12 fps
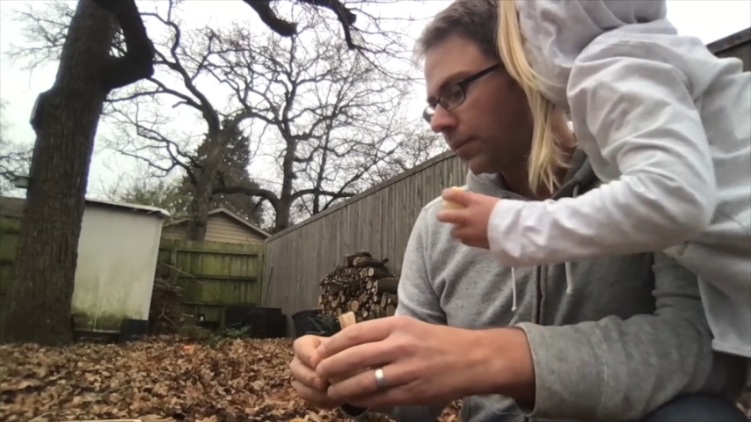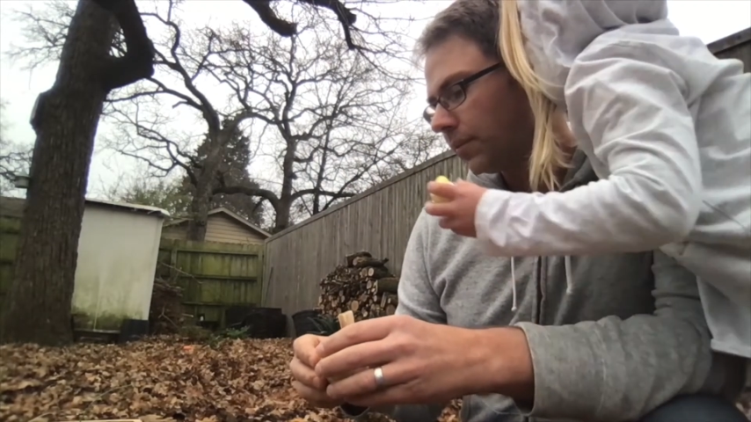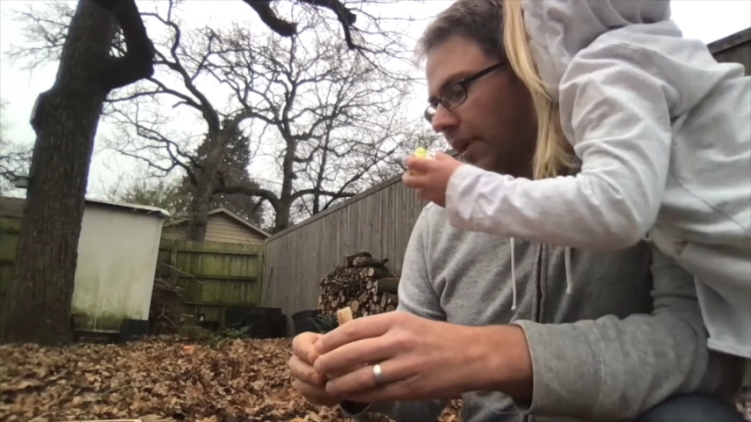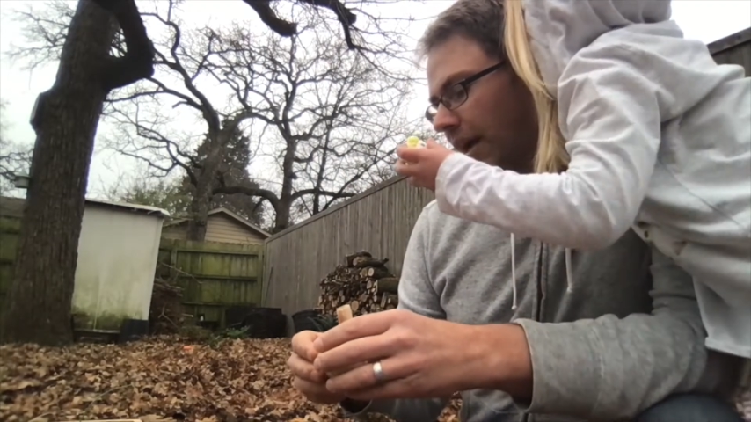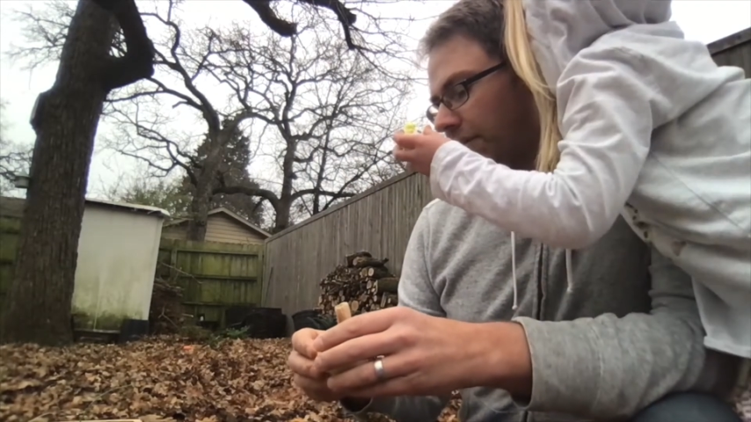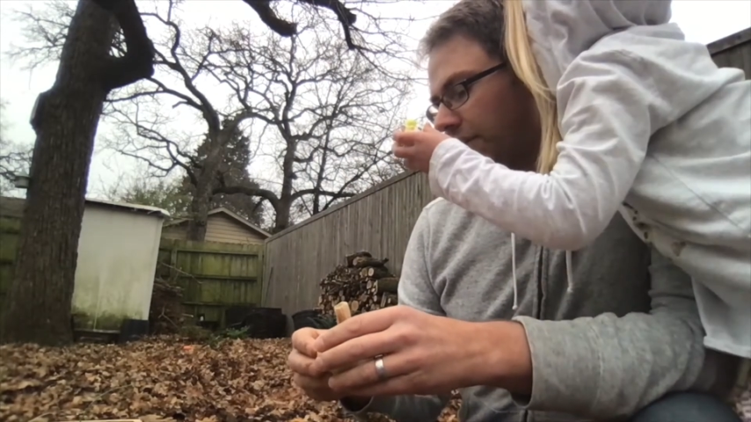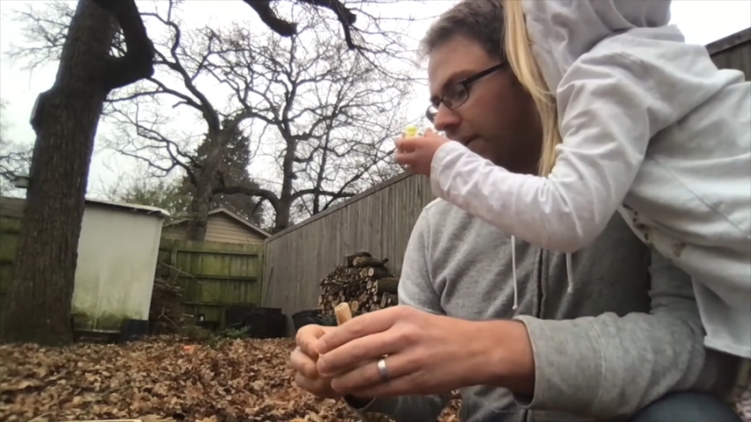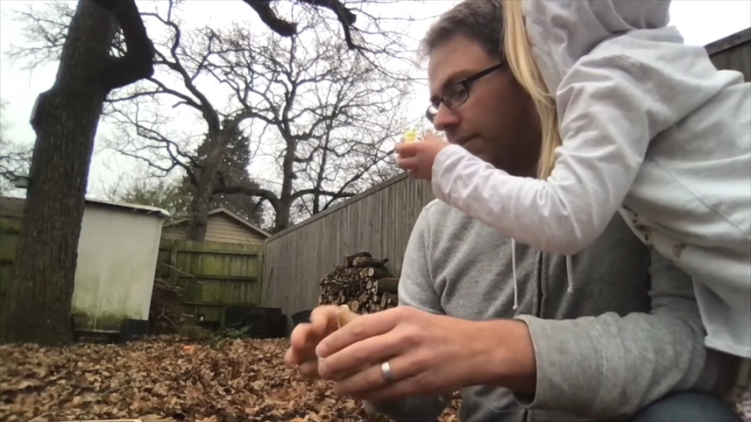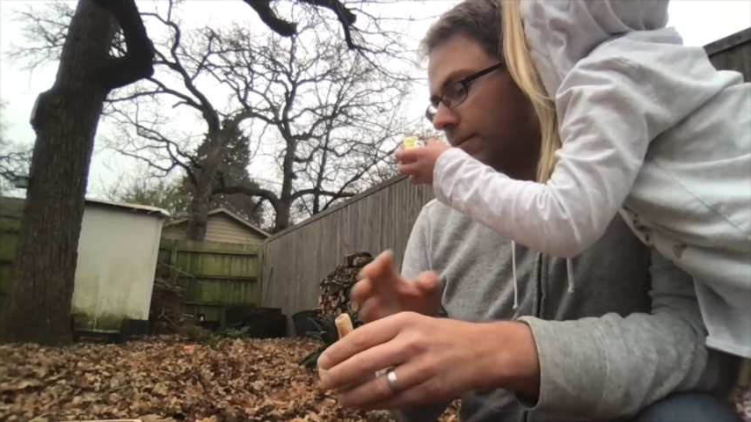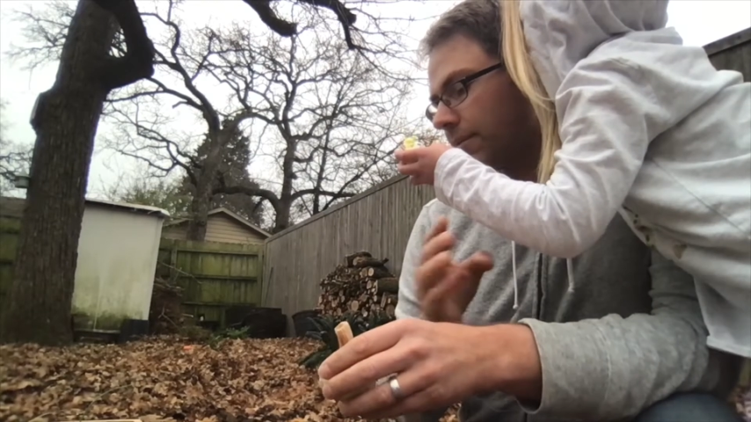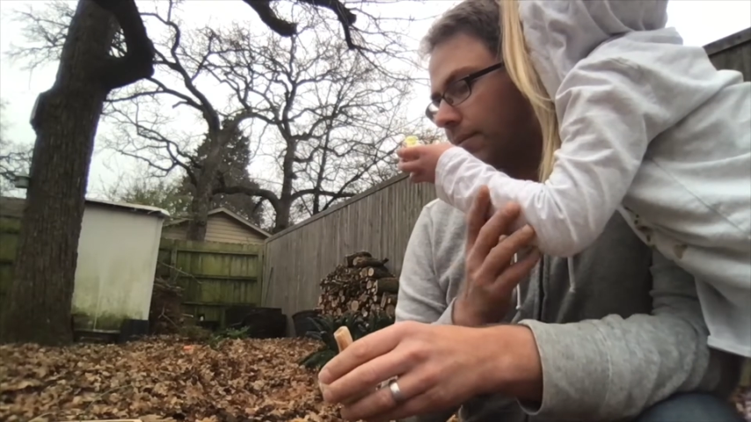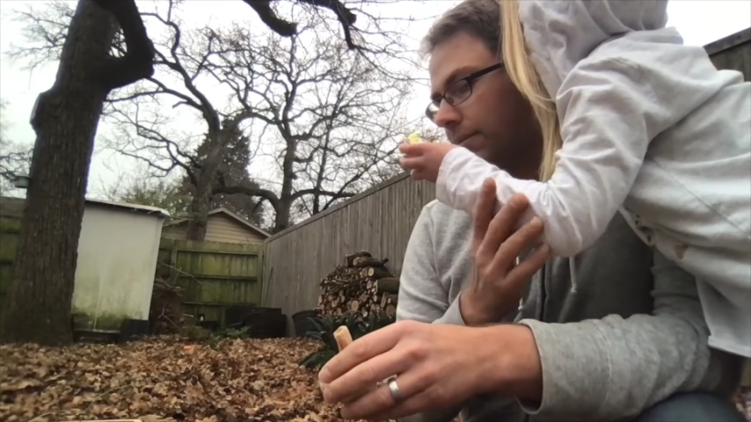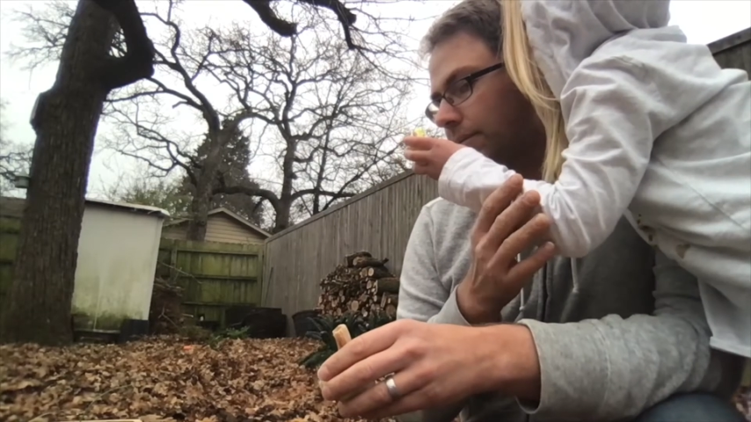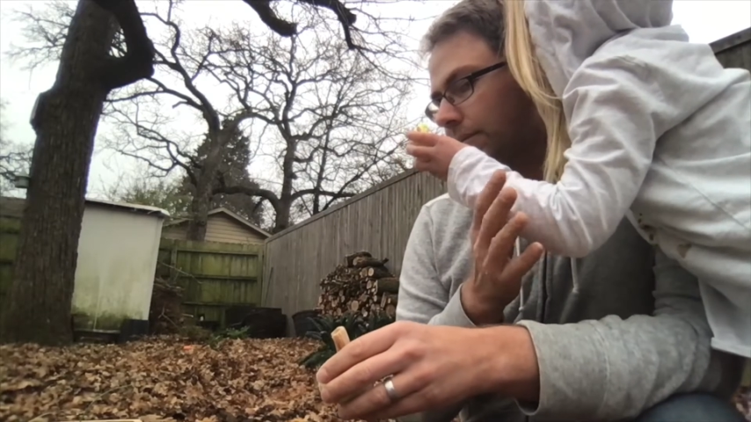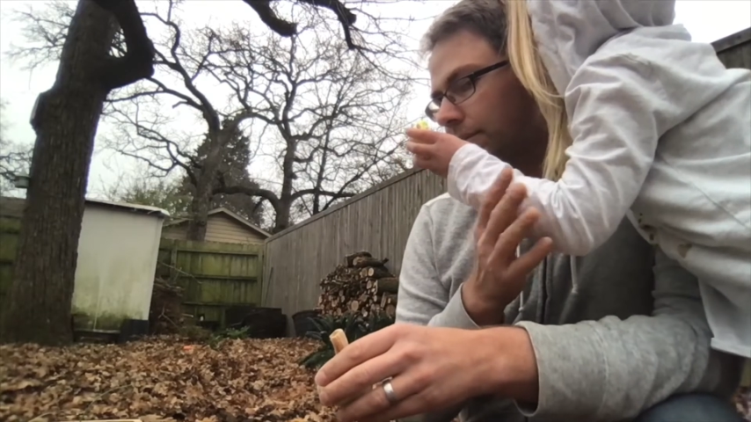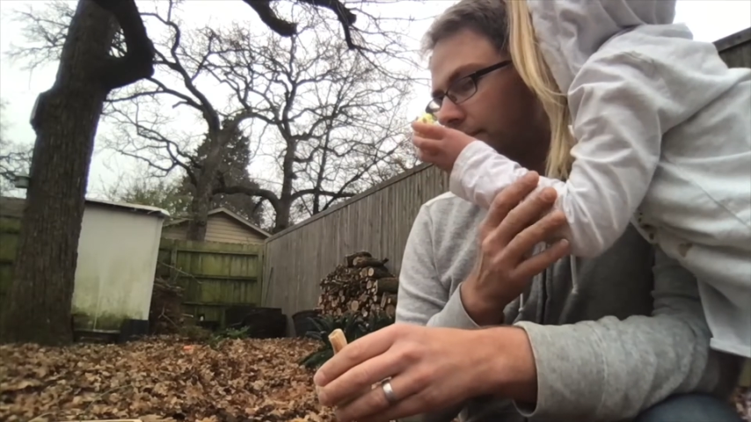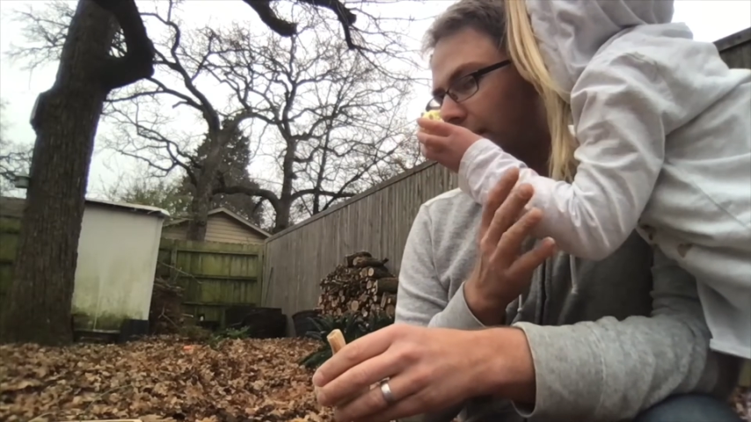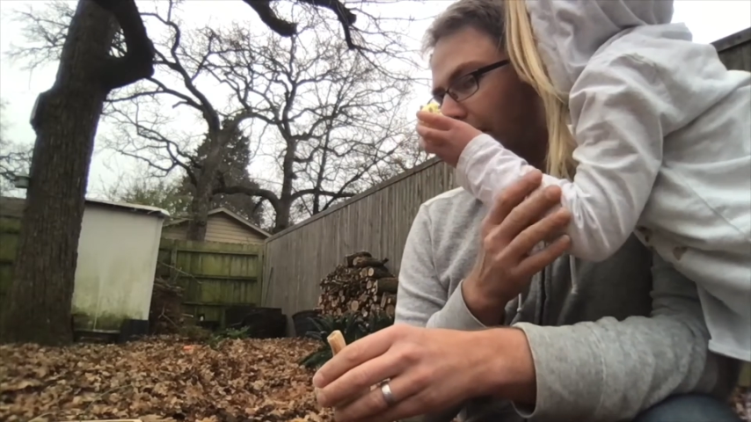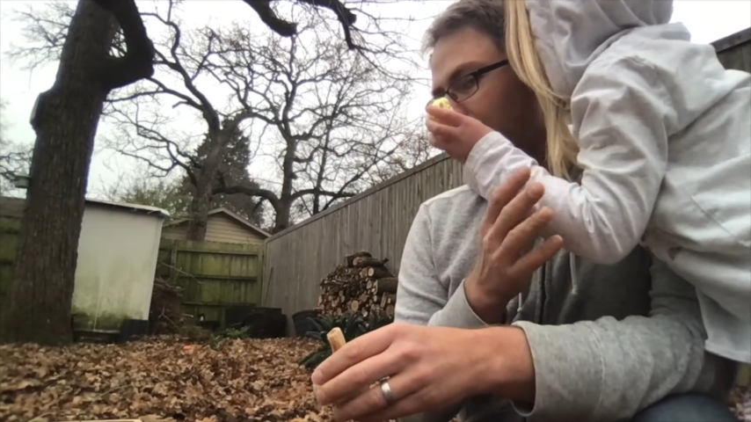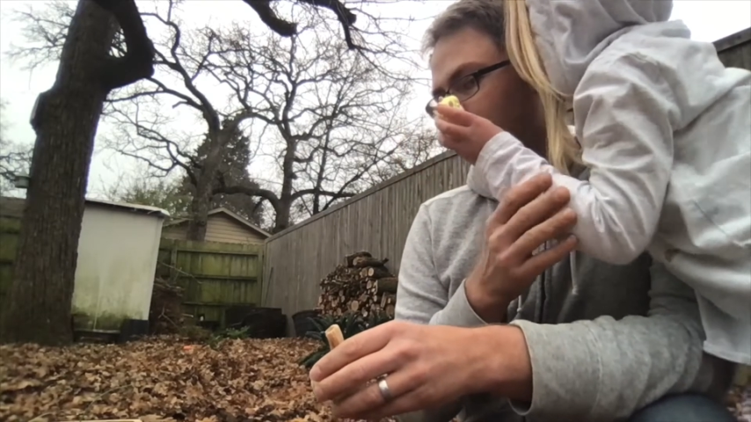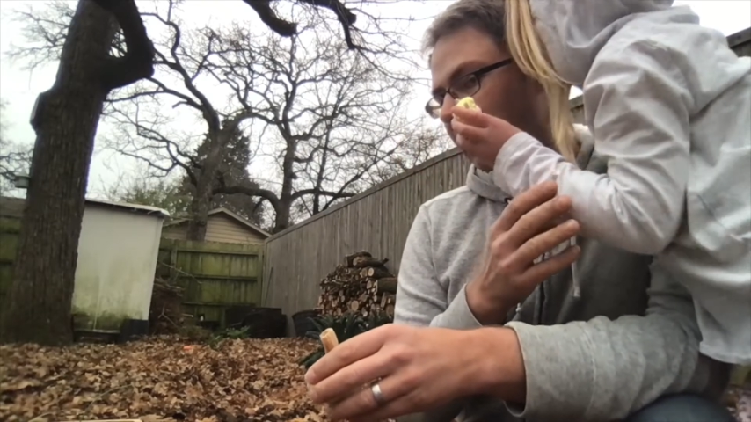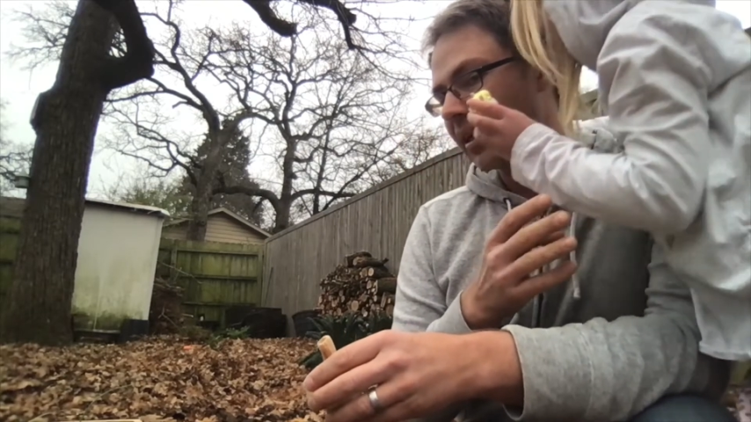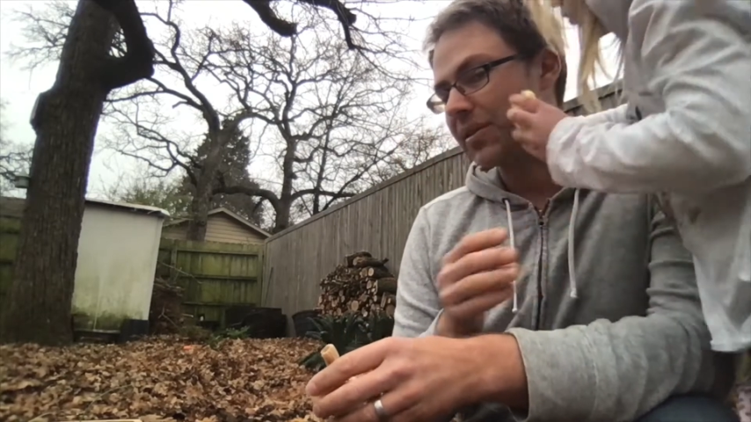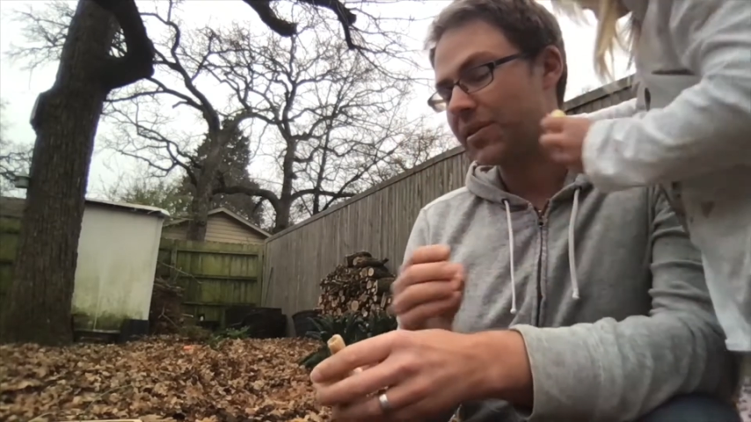Daphne,
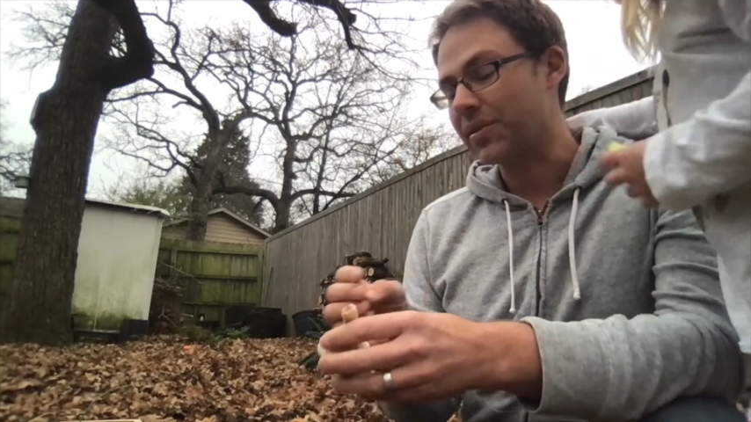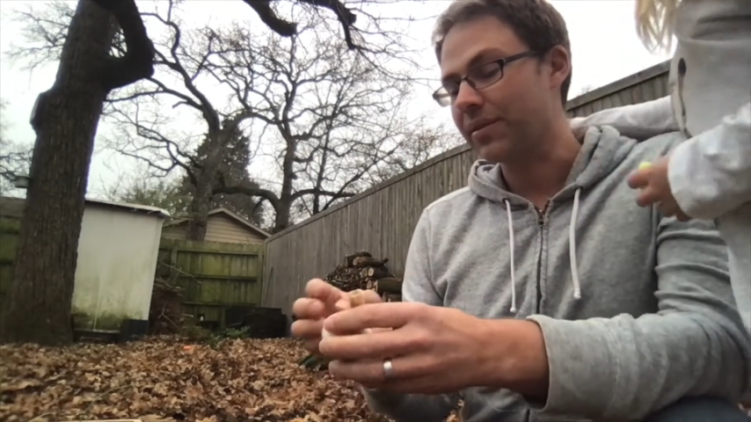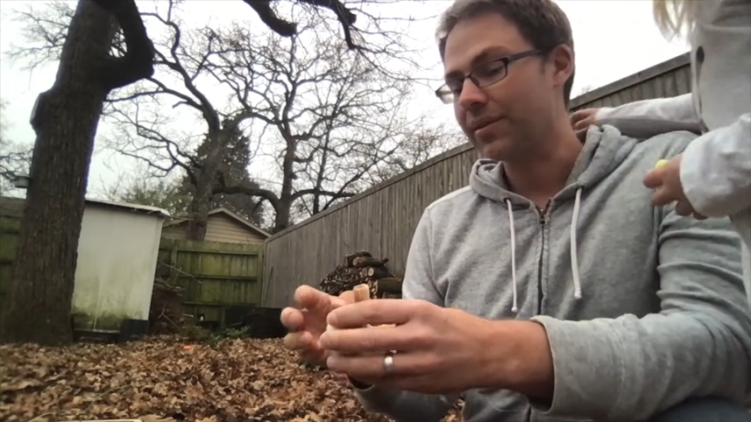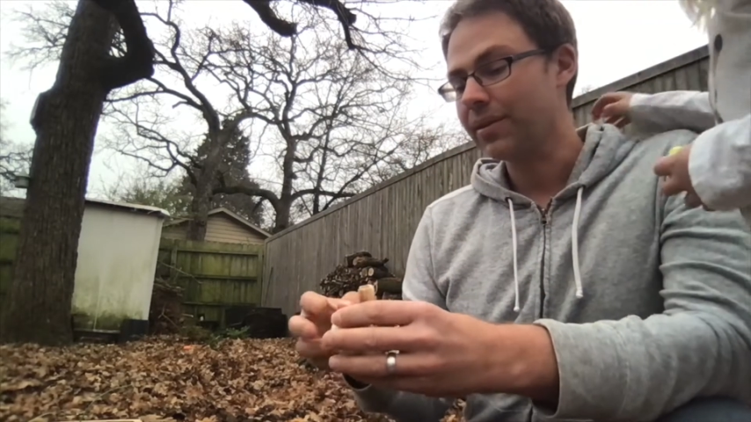please.